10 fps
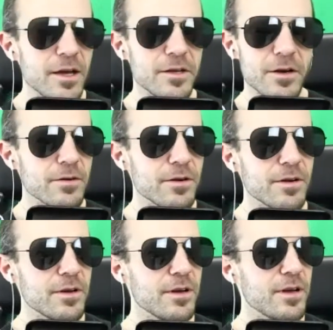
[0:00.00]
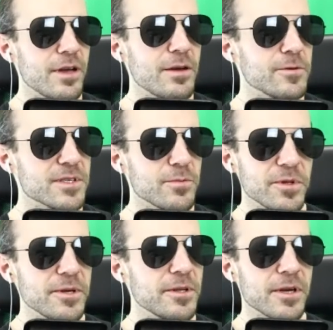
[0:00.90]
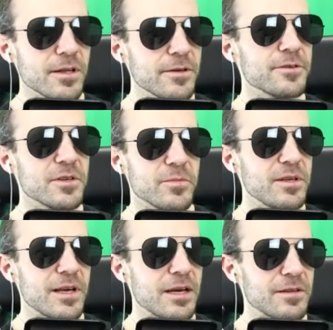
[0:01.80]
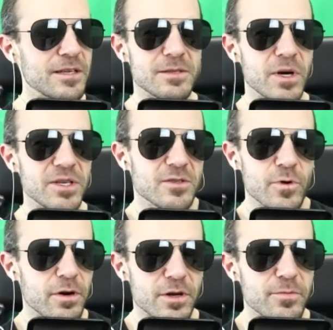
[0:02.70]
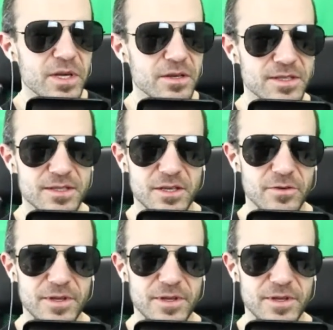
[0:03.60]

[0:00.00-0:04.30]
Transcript: you know, it was completely clear to me that this must work because